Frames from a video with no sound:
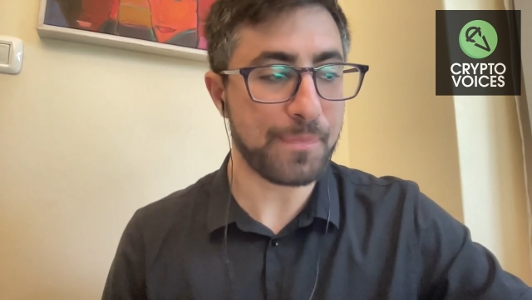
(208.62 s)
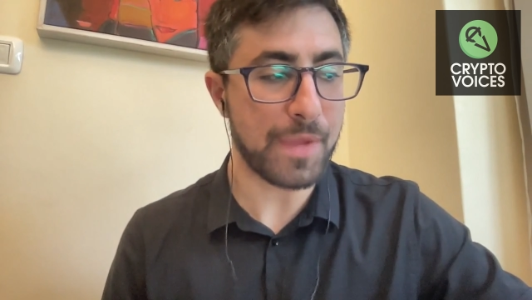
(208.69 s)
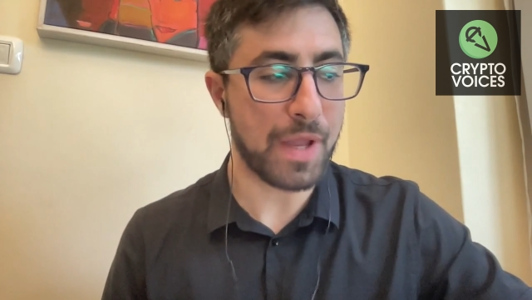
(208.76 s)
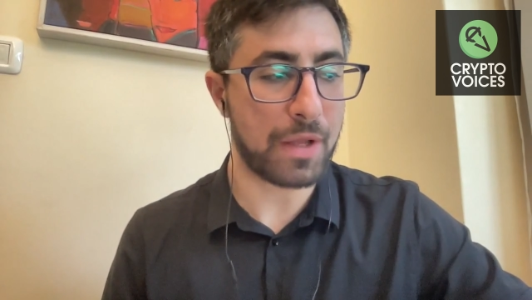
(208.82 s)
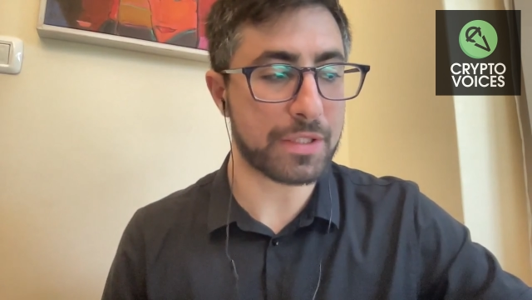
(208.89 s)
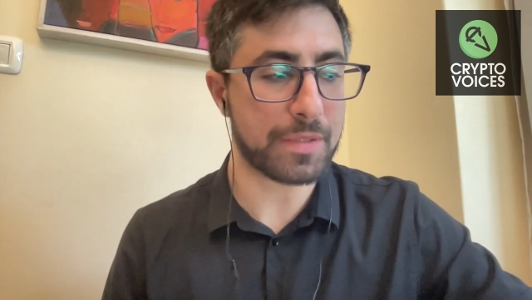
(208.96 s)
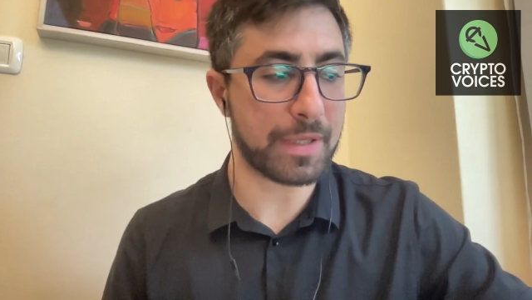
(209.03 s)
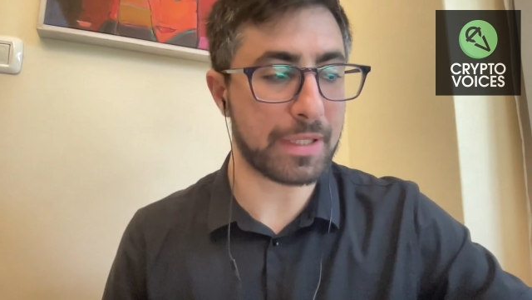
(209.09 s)

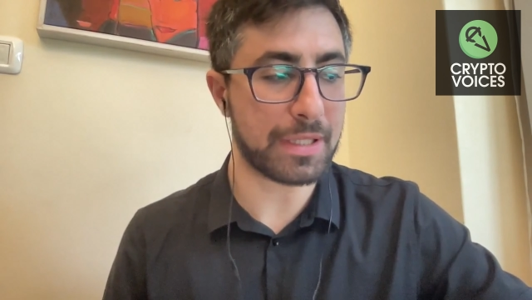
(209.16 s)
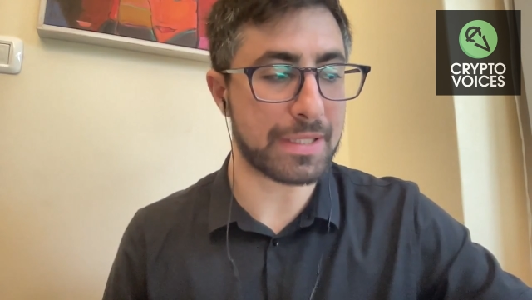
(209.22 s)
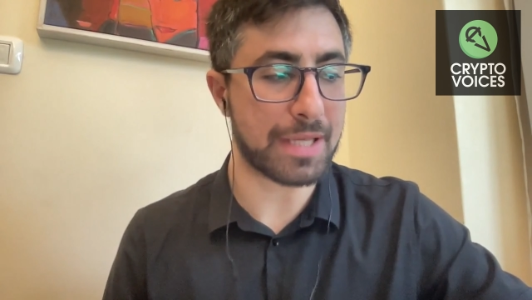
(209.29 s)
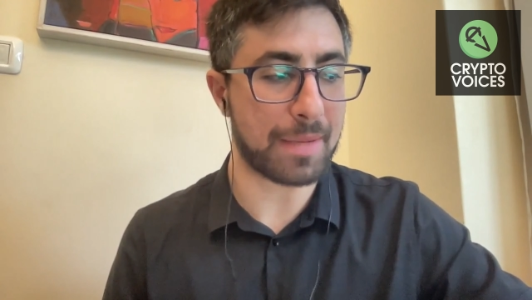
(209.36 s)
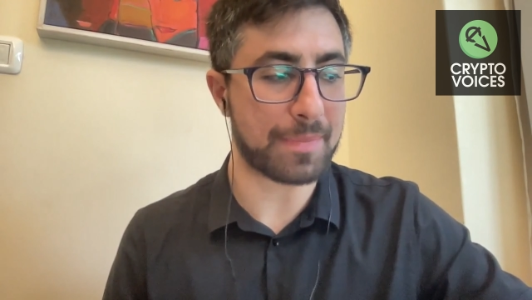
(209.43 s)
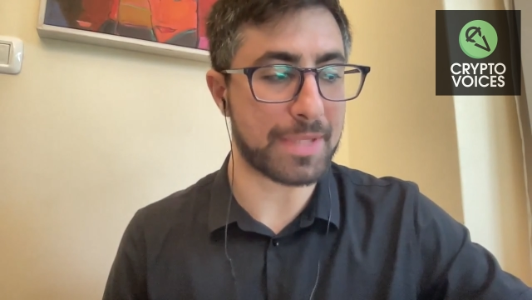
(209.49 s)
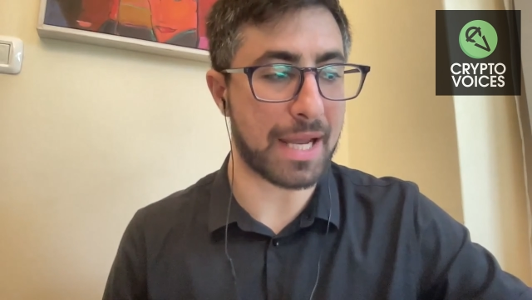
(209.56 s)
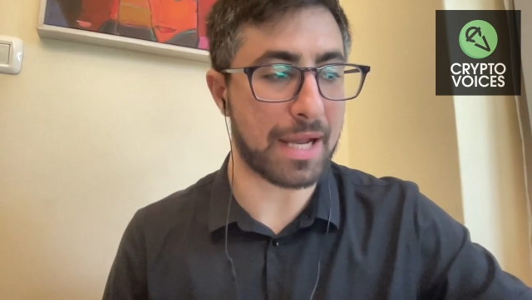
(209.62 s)
Ultimately,
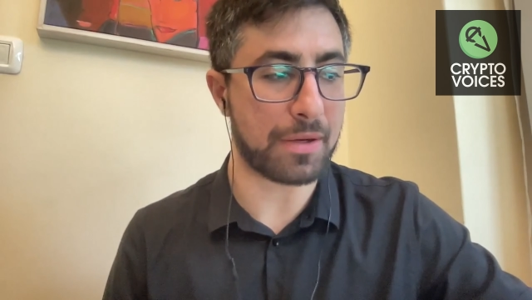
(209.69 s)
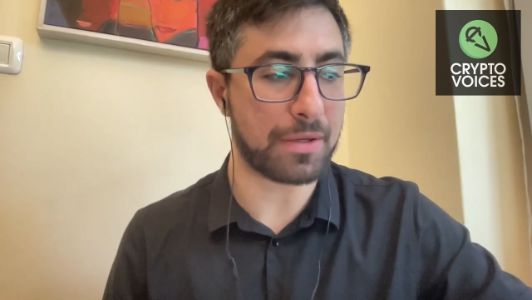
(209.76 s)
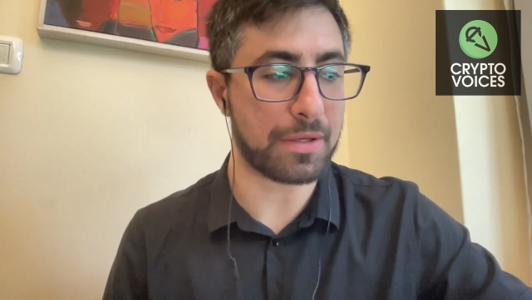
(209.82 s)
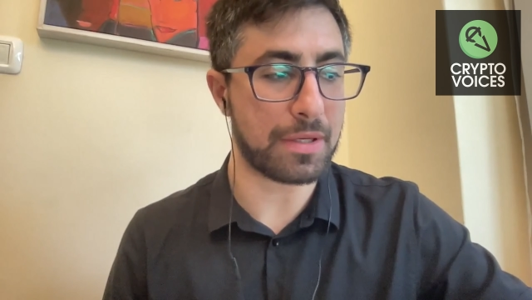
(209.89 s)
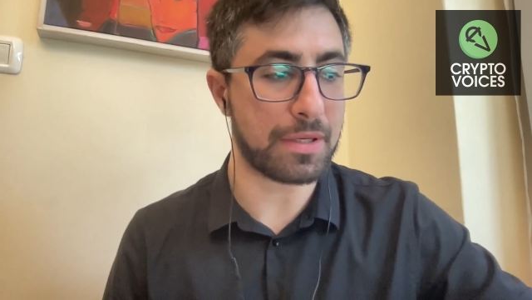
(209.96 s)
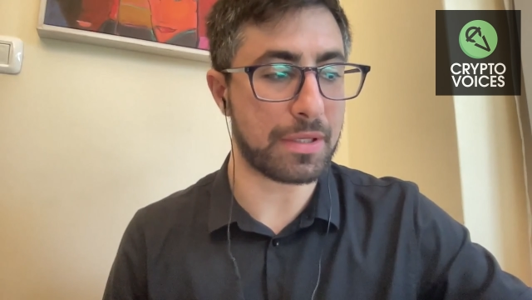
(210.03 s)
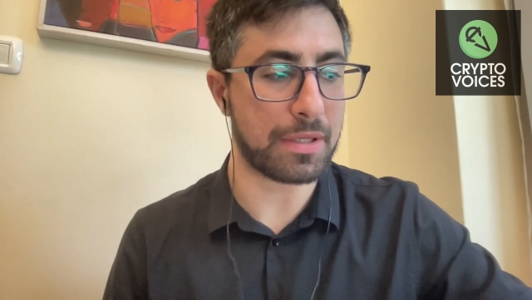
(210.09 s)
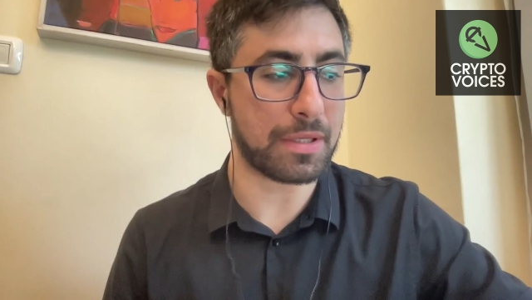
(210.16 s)
top down
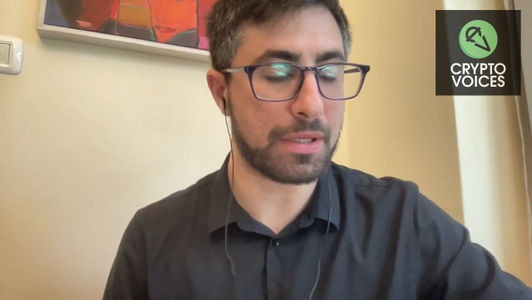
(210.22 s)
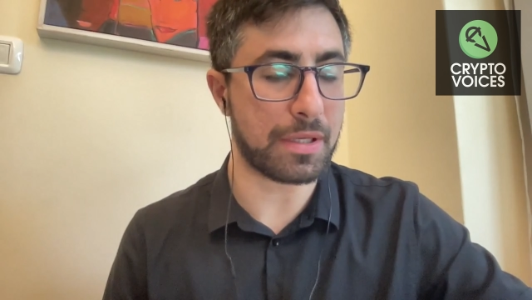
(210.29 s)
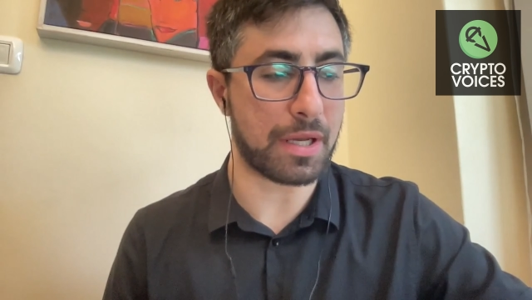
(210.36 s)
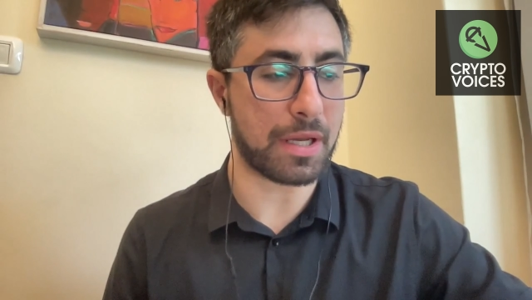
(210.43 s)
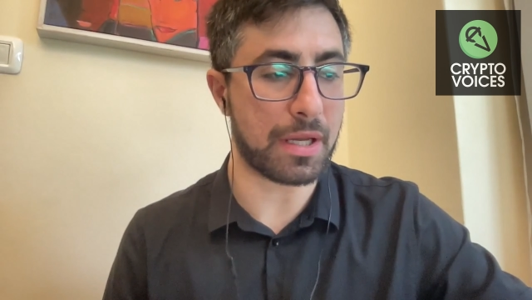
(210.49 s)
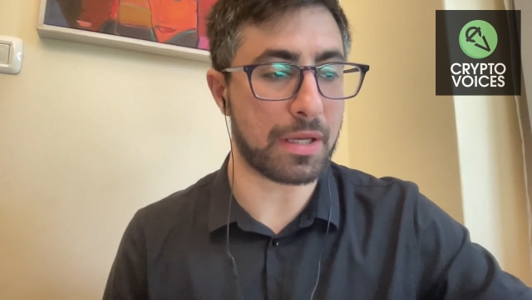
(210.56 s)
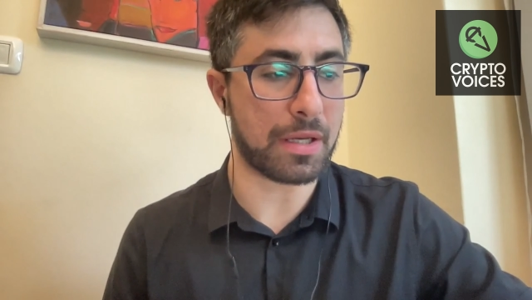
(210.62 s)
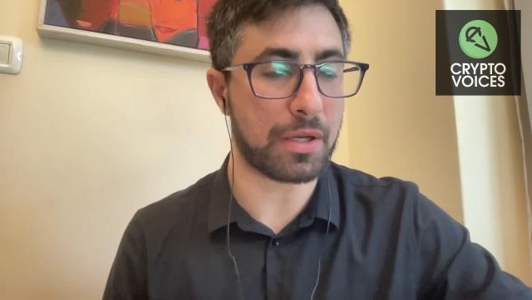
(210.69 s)

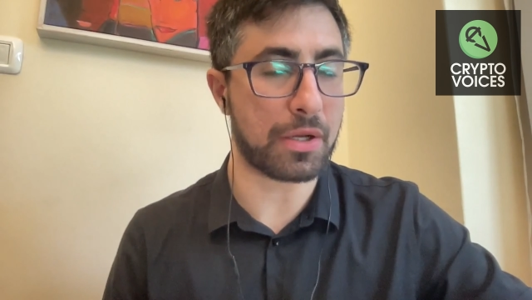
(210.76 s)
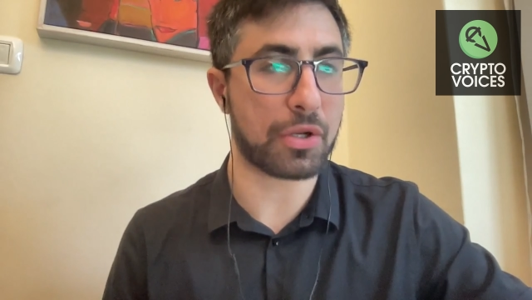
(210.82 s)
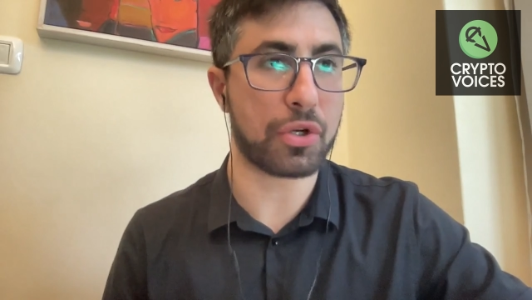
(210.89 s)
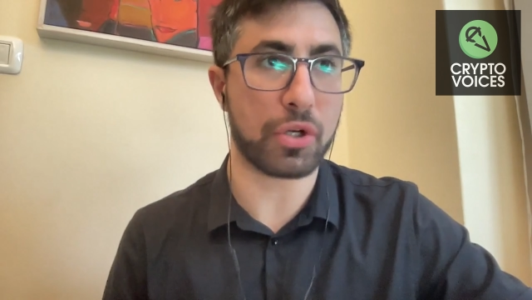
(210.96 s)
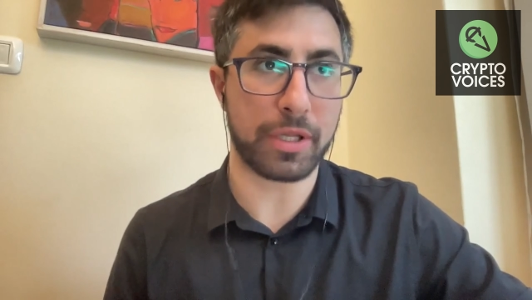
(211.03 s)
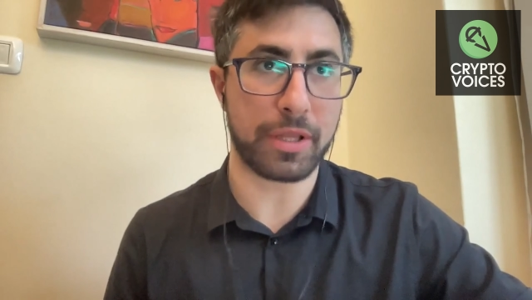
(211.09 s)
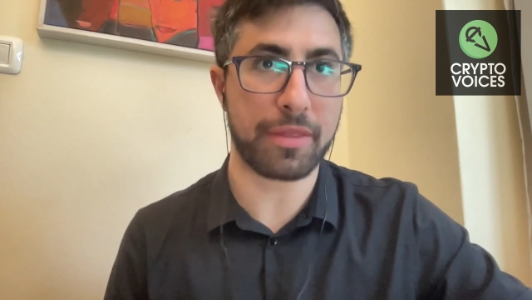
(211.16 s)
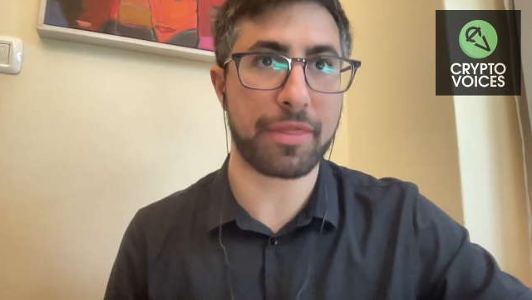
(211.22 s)

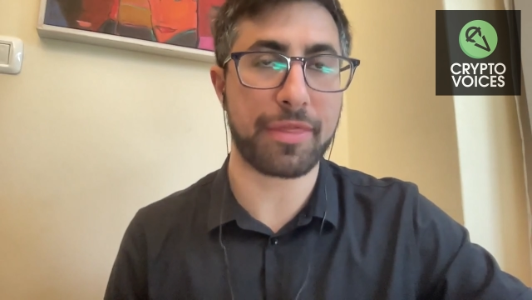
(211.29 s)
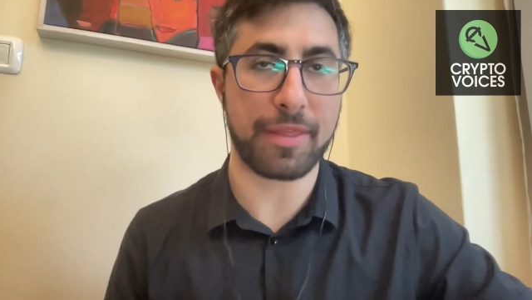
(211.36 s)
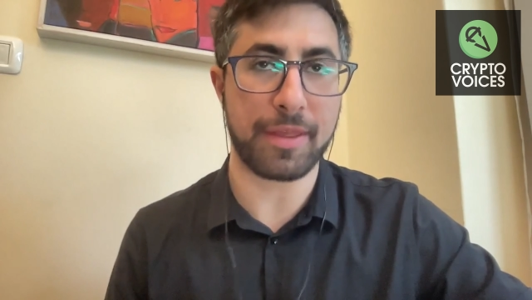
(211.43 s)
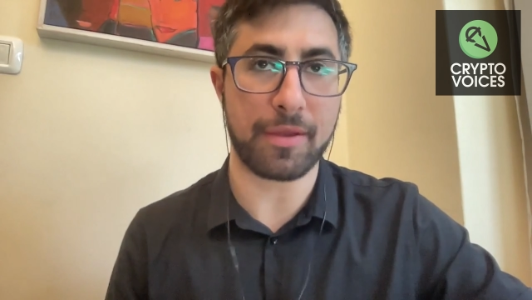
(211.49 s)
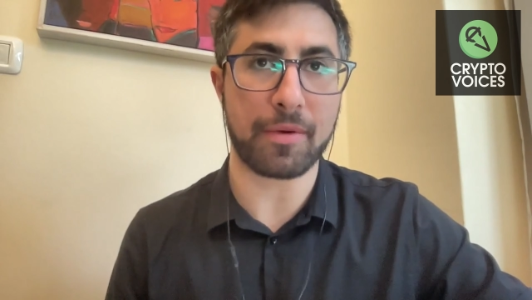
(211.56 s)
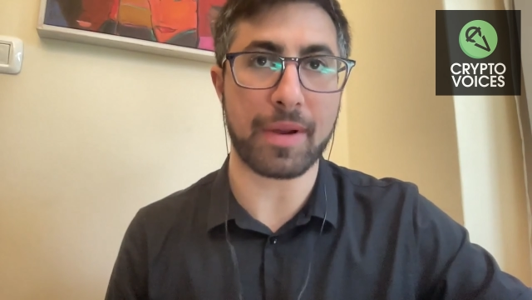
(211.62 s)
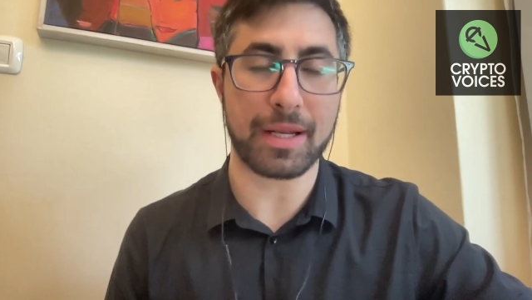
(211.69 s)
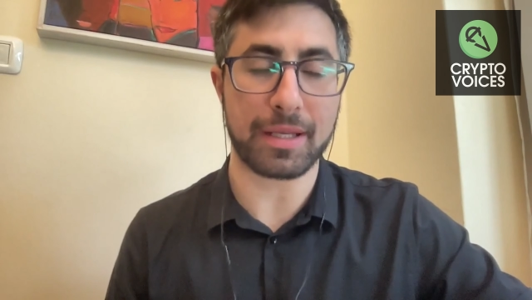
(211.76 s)
could
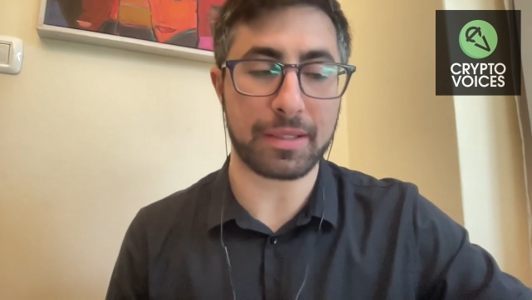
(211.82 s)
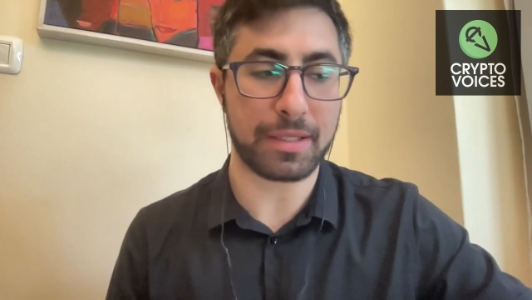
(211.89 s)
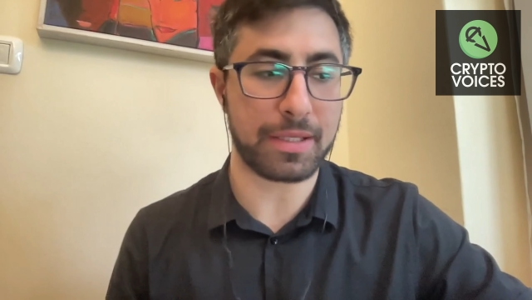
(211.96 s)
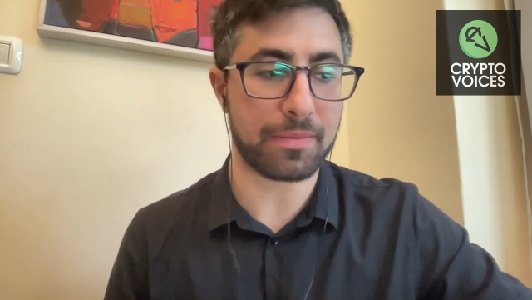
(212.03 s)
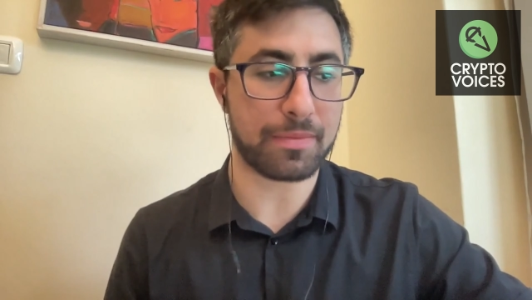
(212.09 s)
theoretically,